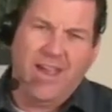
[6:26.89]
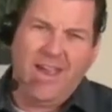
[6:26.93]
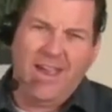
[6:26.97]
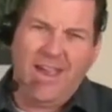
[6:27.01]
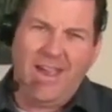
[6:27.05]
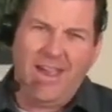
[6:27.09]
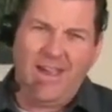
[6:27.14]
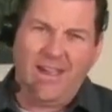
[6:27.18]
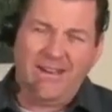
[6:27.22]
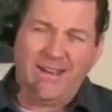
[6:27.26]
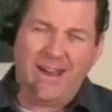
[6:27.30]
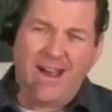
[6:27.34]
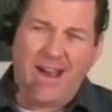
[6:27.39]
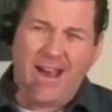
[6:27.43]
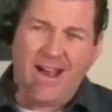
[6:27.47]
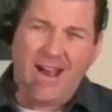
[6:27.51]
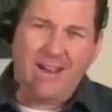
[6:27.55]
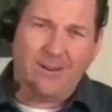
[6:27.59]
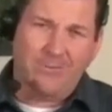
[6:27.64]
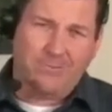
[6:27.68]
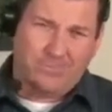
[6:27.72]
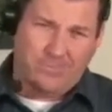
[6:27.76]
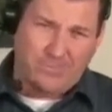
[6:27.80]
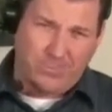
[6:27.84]
And
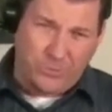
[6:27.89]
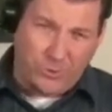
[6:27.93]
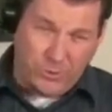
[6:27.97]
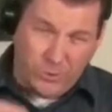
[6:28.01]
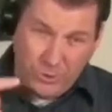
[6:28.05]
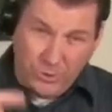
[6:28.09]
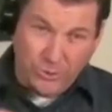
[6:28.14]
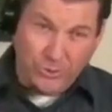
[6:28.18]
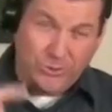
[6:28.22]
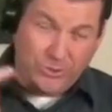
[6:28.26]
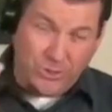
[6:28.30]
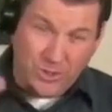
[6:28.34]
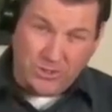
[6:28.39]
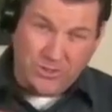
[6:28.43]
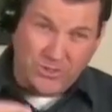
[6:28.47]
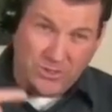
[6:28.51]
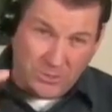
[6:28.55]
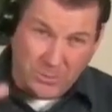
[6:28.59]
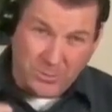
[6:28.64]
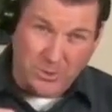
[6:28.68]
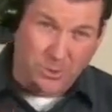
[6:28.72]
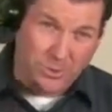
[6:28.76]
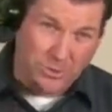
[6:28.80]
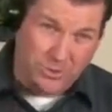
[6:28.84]
I use
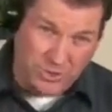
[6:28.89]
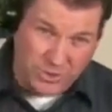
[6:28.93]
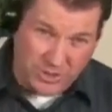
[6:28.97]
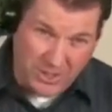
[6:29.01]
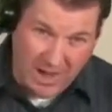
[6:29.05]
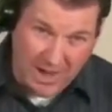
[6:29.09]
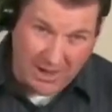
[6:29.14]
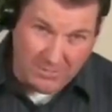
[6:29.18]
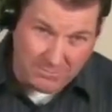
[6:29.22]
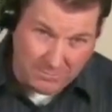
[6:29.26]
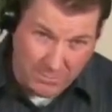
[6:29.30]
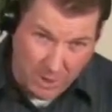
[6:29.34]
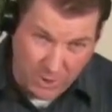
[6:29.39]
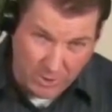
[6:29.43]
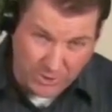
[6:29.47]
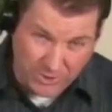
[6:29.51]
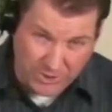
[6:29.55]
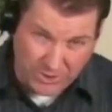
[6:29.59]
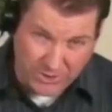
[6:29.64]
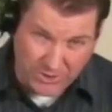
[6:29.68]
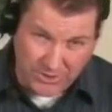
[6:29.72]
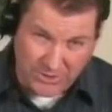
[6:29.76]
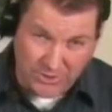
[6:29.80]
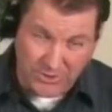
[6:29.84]
some of those same
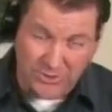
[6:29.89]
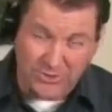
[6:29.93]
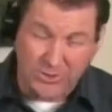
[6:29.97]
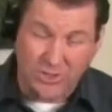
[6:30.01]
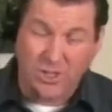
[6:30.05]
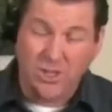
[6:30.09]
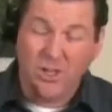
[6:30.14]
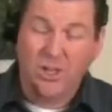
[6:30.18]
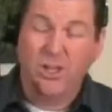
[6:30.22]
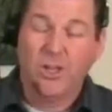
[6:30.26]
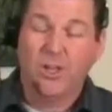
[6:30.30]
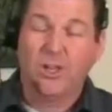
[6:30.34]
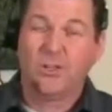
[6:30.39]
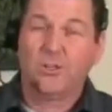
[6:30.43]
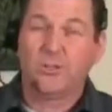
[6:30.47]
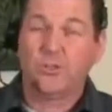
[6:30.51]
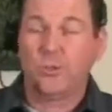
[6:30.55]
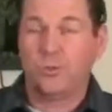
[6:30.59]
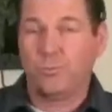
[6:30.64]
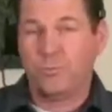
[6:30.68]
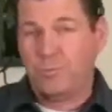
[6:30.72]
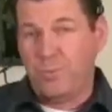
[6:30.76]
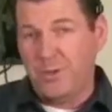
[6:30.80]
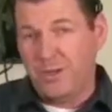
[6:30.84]
motions
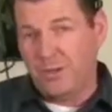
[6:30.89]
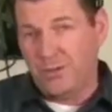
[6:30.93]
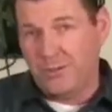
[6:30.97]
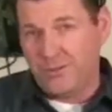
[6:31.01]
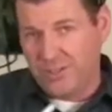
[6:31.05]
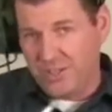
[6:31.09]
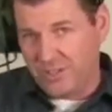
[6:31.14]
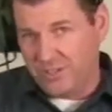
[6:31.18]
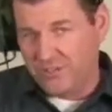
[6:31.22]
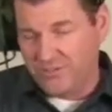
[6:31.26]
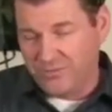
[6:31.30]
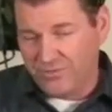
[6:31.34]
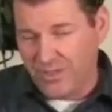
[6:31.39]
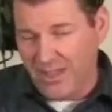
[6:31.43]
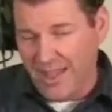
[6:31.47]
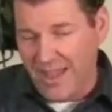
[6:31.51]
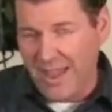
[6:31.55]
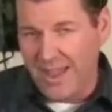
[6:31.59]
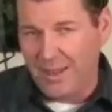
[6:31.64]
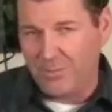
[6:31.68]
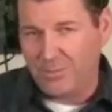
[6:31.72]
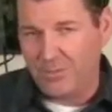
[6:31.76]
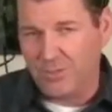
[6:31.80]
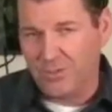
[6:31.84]
to build this
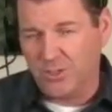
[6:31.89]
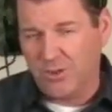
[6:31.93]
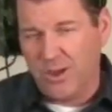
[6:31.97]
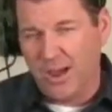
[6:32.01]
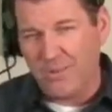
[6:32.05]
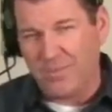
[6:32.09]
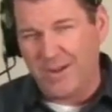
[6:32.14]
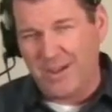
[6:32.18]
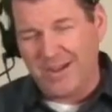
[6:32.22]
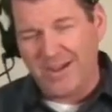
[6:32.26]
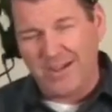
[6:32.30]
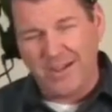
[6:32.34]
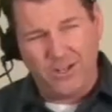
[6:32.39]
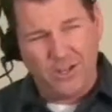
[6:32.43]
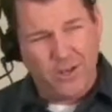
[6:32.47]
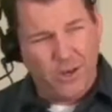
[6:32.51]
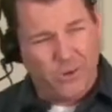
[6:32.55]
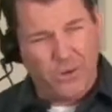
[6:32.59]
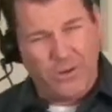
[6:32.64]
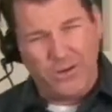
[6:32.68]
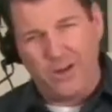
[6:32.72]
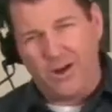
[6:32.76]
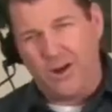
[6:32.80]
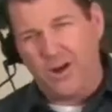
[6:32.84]
flam. So I'm not going to
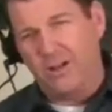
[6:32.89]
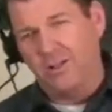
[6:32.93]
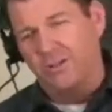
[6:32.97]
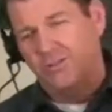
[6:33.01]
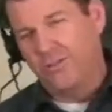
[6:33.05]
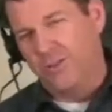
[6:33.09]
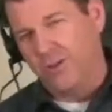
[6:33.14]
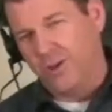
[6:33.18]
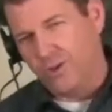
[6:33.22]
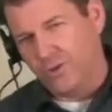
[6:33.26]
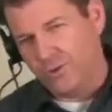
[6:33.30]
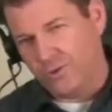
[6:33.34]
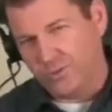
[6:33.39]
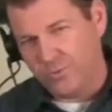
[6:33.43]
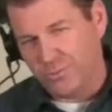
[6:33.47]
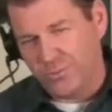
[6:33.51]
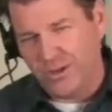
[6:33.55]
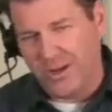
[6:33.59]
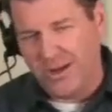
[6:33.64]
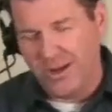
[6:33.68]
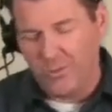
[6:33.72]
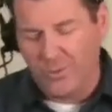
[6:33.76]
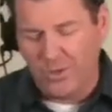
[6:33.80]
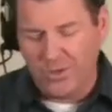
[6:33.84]
go into all of those,
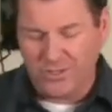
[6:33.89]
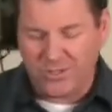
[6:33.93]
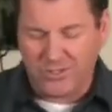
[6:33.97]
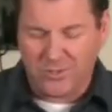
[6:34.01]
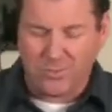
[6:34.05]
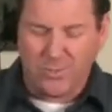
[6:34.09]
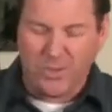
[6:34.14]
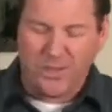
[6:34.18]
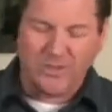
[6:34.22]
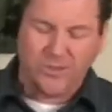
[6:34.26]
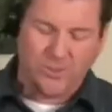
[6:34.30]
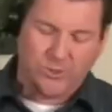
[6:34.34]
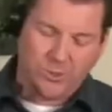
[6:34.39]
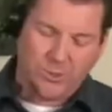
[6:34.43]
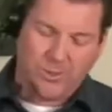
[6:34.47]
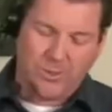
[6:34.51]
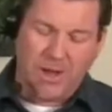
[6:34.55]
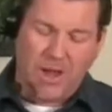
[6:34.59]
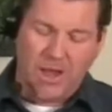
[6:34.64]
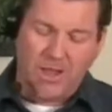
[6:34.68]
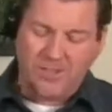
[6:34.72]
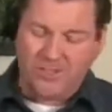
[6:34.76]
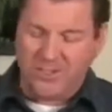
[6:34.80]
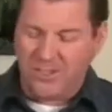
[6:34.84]
but I will explain the
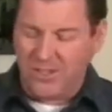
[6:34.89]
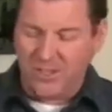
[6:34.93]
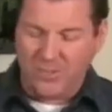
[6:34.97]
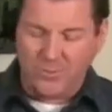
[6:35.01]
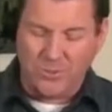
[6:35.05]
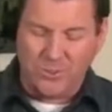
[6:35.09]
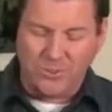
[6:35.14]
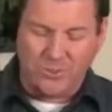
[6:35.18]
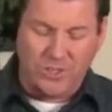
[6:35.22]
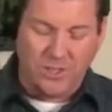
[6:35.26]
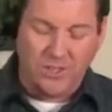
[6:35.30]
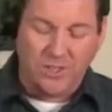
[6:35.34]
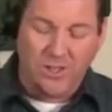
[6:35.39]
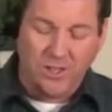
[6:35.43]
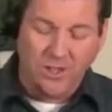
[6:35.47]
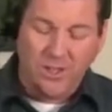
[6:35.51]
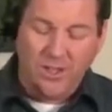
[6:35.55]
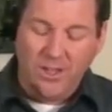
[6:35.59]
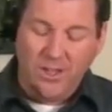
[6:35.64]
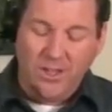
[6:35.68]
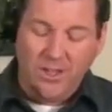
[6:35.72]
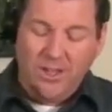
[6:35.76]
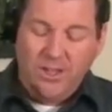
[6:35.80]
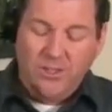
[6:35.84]
terminology that I'm using.
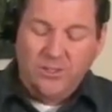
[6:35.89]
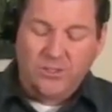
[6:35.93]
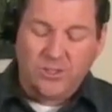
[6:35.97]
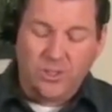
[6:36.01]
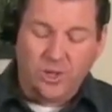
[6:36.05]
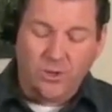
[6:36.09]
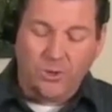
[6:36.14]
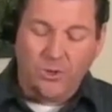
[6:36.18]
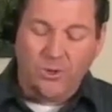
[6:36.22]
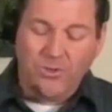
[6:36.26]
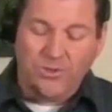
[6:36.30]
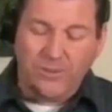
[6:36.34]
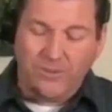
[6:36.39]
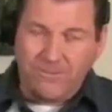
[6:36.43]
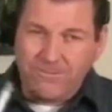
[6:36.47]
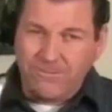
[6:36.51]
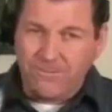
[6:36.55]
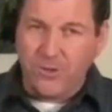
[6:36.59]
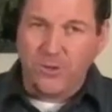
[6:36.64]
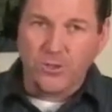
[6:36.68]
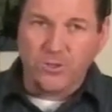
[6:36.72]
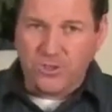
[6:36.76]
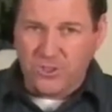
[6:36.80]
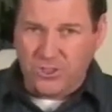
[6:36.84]
So the
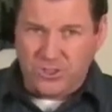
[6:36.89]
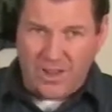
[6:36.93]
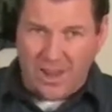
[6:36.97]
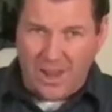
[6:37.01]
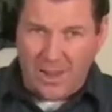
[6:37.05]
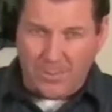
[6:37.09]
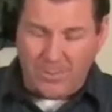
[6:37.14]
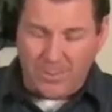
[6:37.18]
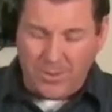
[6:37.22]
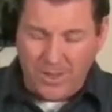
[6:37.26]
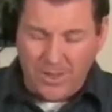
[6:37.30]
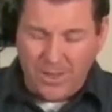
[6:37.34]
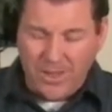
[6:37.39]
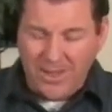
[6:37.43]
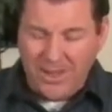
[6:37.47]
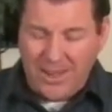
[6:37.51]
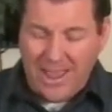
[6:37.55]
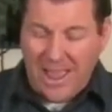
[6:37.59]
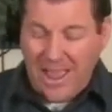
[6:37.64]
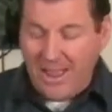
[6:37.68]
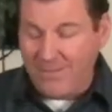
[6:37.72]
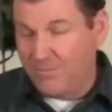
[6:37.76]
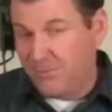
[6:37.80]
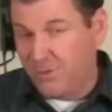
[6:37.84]
first step,
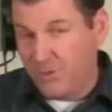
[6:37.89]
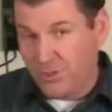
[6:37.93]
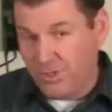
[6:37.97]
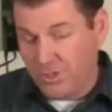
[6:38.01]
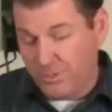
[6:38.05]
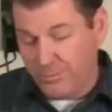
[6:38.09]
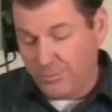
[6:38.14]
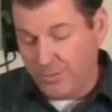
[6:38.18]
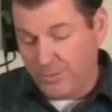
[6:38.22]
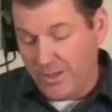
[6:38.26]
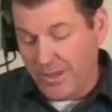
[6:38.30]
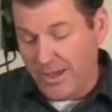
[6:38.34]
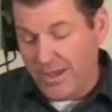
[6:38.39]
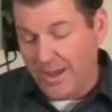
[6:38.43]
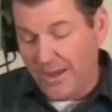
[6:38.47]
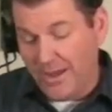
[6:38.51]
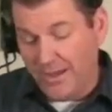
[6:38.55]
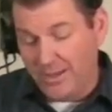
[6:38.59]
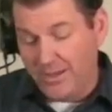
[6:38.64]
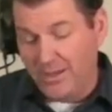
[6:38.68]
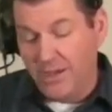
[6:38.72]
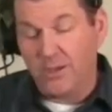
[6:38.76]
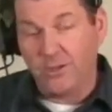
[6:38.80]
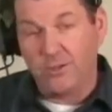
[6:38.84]
after you can
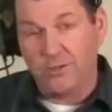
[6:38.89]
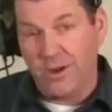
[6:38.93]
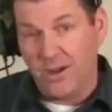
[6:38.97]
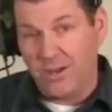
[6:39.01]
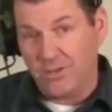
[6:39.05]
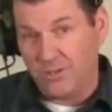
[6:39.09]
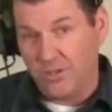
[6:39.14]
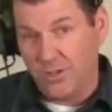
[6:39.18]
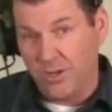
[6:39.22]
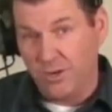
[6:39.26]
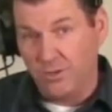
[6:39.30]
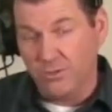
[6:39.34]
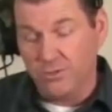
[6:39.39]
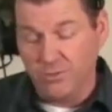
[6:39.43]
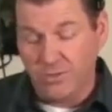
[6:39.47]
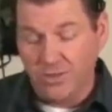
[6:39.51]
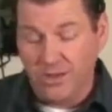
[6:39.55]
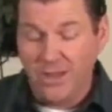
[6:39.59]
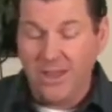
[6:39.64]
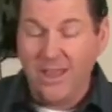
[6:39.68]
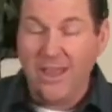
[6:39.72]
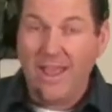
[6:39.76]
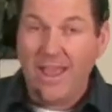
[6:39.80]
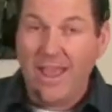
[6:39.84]
play a grace note
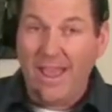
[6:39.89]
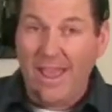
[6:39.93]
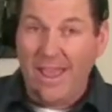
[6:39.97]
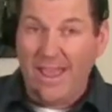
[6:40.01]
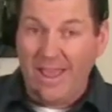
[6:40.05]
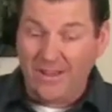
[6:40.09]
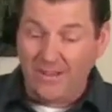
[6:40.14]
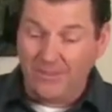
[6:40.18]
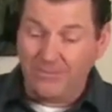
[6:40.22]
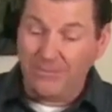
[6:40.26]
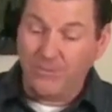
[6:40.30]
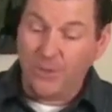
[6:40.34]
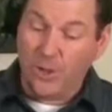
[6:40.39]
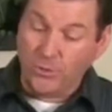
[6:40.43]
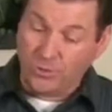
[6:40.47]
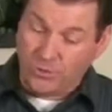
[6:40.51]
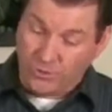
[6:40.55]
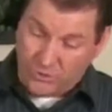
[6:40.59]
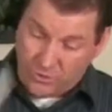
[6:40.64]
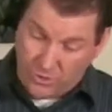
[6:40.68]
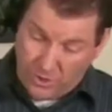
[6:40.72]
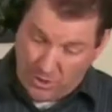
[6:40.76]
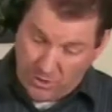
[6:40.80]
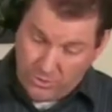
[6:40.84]
and a float
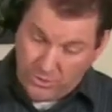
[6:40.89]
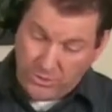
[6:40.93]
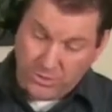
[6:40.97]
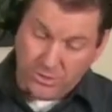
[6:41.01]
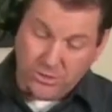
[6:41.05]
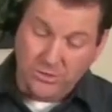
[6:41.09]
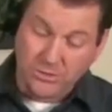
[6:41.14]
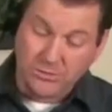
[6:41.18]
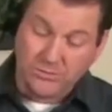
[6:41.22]
stroke,